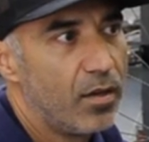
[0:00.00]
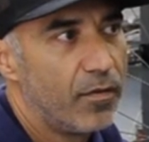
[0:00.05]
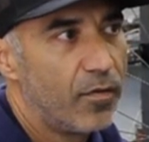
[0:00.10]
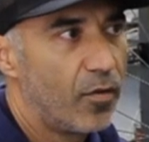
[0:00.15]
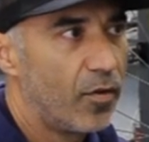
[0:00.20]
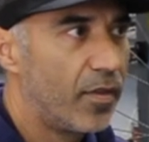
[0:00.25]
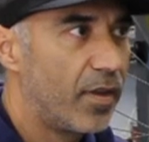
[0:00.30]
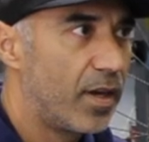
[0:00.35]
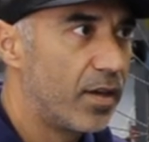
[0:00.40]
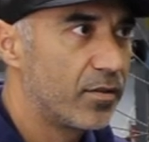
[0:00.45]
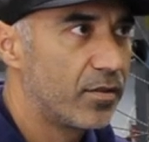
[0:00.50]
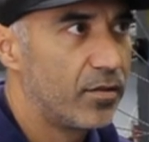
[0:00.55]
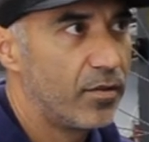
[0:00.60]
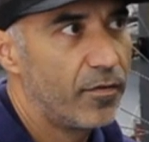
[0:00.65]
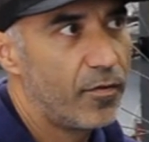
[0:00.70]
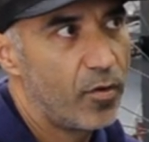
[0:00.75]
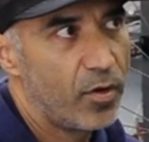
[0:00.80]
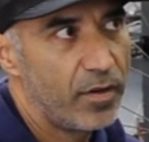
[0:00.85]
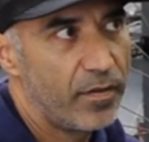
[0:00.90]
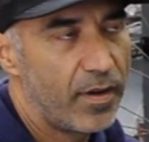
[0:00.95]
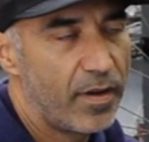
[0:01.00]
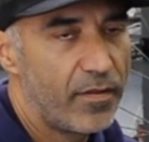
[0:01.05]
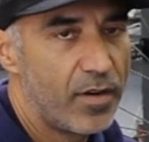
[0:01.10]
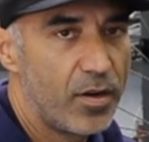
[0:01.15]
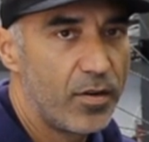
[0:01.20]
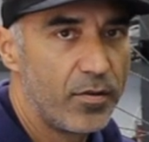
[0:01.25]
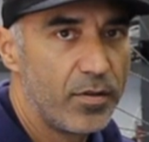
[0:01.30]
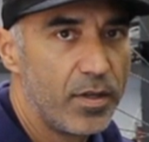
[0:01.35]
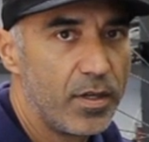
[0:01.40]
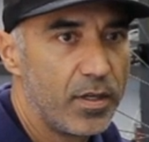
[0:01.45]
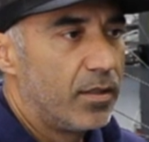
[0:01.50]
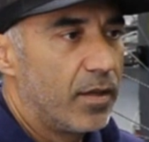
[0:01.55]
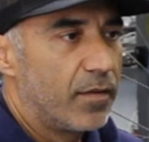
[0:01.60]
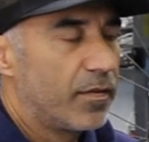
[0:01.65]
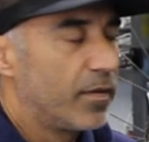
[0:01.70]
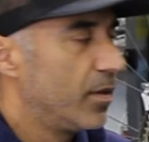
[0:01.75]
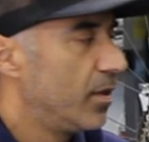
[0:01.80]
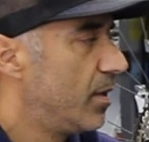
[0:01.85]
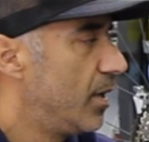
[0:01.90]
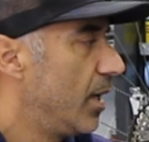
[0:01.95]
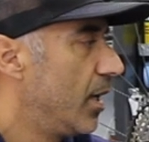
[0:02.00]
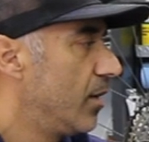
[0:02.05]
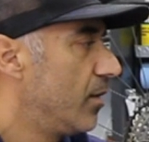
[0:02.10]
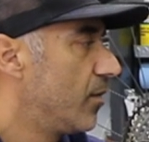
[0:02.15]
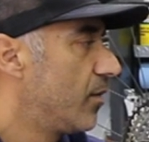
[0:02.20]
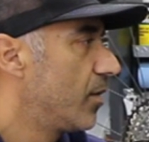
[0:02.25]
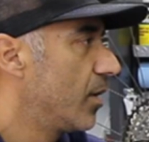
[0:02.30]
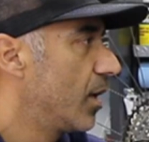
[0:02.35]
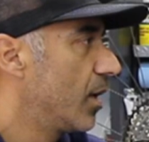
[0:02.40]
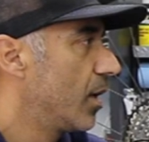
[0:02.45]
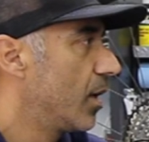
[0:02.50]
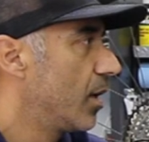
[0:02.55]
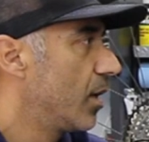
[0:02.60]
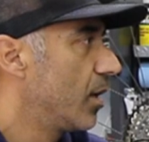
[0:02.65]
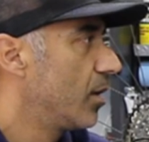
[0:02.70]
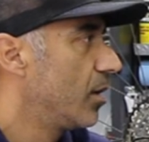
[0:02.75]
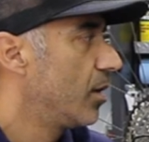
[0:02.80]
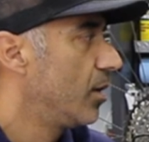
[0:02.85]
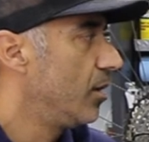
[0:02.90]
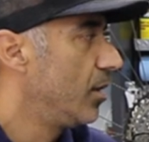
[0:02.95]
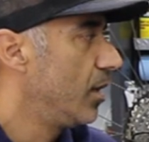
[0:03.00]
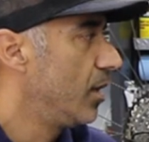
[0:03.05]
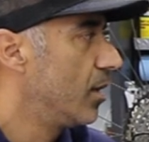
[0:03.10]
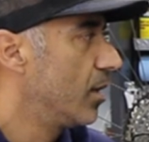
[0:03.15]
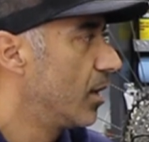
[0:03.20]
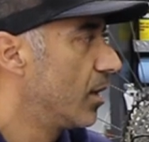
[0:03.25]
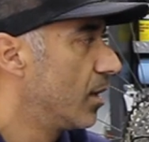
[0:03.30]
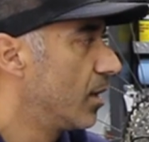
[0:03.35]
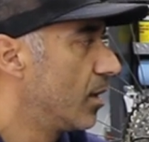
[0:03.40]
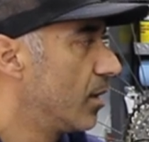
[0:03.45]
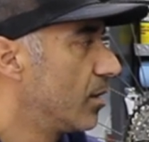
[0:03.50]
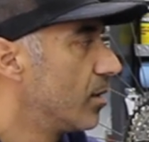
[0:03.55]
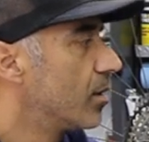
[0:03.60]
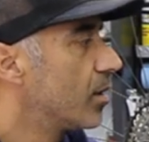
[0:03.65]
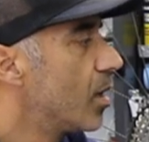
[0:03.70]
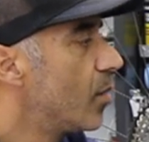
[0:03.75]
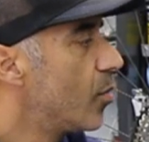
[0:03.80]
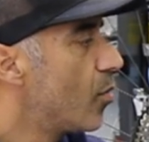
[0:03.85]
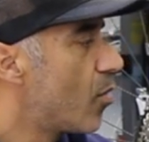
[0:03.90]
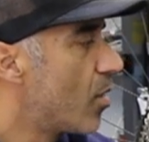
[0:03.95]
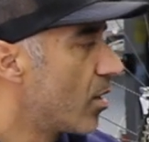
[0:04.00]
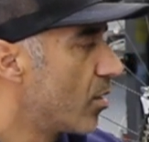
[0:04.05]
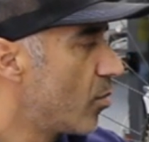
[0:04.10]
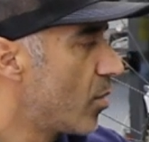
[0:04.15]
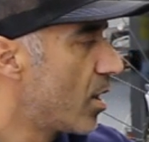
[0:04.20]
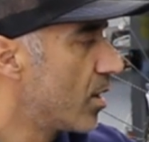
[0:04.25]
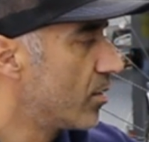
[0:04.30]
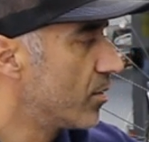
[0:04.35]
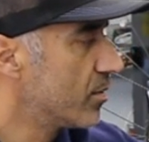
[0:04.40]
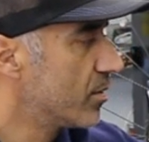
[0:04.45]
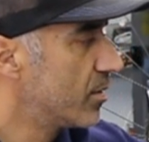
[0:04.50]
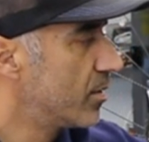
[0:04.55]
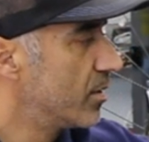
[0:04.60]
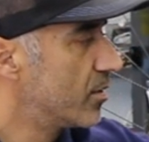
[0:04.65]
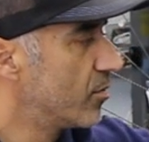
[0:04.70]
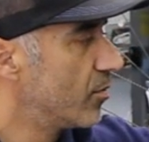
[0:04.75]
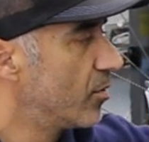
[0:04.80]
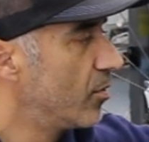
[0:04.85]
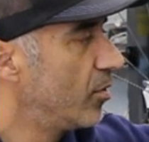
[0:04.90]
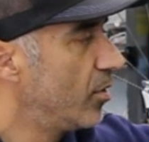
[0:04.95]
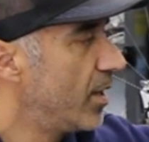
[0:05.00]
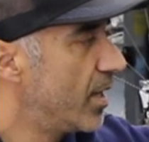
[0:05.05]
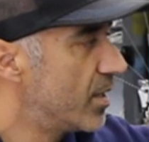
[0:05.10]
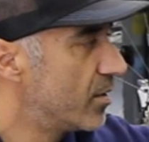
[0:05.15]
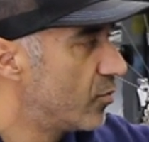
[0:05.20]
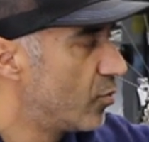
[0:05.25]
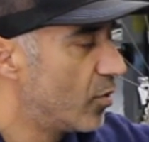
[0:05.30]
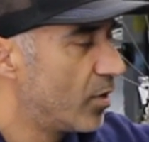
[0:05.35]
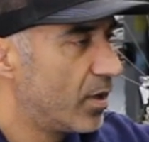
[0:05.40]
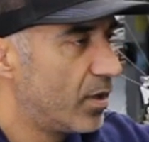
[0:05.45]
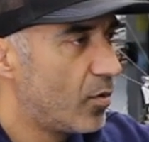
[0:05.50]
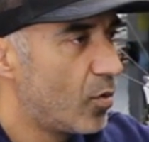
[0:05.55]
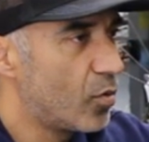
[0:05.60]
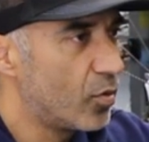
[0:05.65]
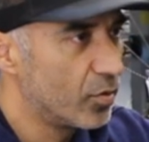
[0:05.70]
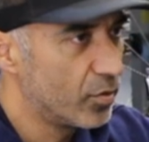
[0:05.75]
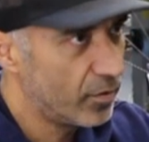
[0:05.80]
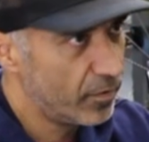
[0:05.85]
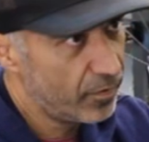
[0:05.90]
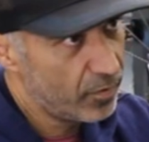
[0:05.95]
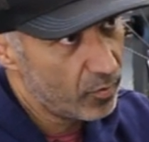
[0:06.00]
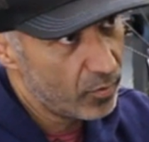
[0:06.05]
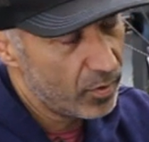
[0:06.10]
4,000 to 4,500. Definitely days uh, you need a couple water bottles. This one only has one holder for